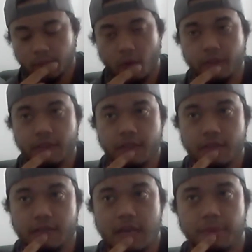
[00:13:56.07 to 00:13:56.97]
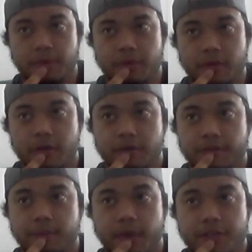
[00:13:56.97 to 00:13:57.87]
Only He is capable of
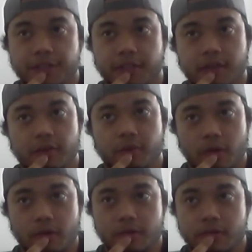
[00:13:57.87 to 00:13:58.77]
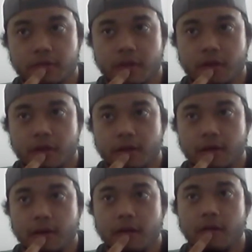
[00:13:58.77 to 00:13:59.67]
smashing down the walls,
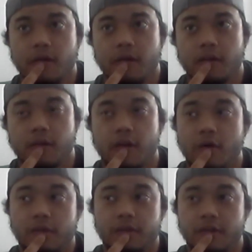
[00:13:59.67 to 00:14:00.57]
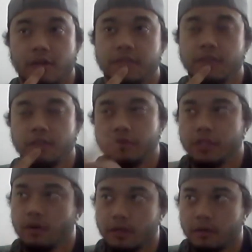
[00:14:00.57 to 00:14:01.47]
not only of the city of
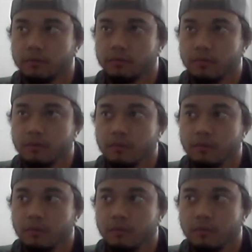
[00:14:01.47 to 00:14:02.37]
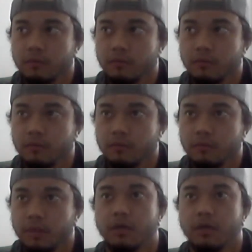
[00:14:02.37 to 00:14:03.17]
Jericho, but